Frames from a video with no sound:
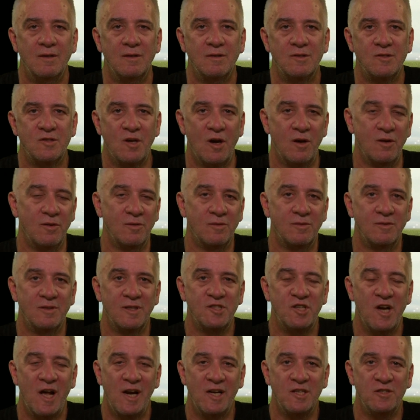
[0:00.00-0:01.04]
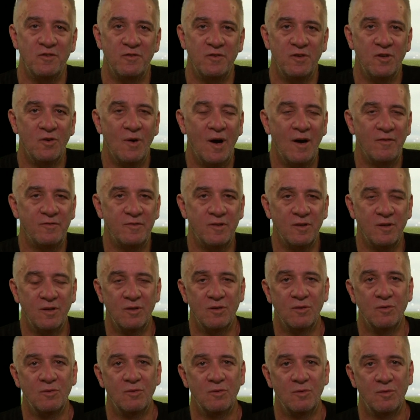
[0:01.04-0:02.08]
So the challenge for you
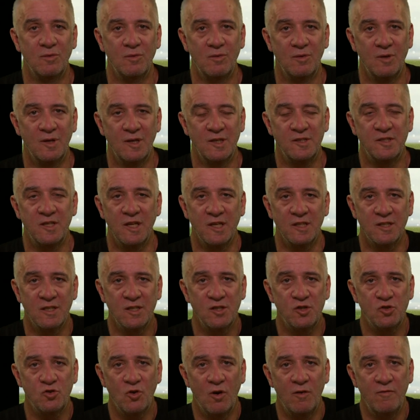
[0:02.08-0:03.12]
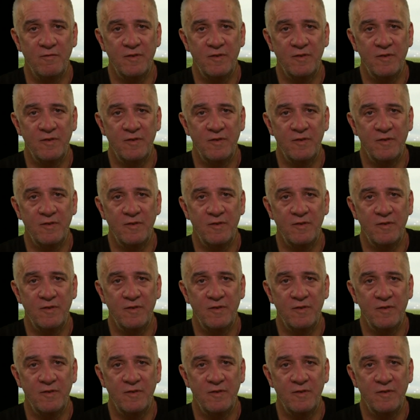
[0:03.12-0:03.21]
after listening to this short